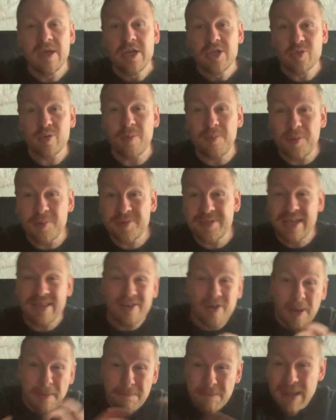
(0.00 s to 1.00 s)
So if people say there
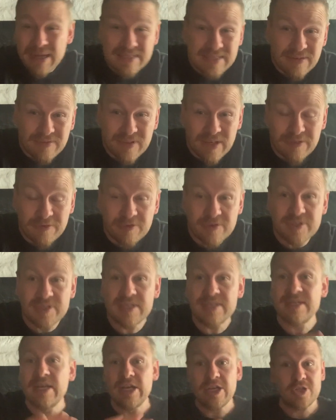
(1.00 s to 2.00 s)
are massive
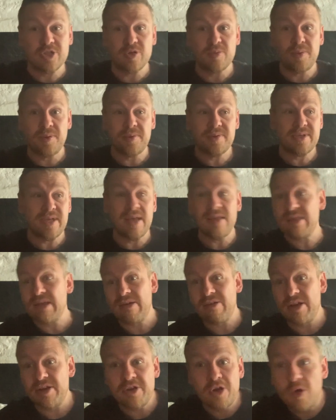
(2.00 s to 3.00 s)
differences, and some people say there
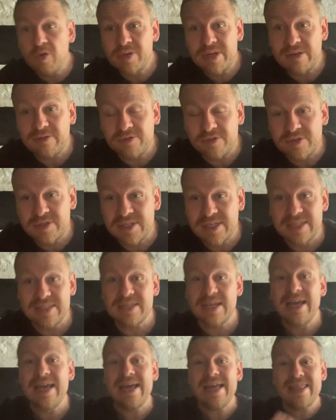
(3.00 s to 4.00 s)
are no differences,
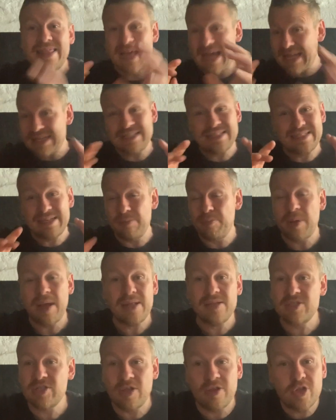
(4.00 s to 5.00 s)
that
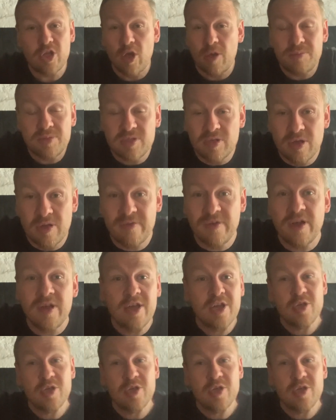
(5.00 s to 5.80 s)
depends on the observer.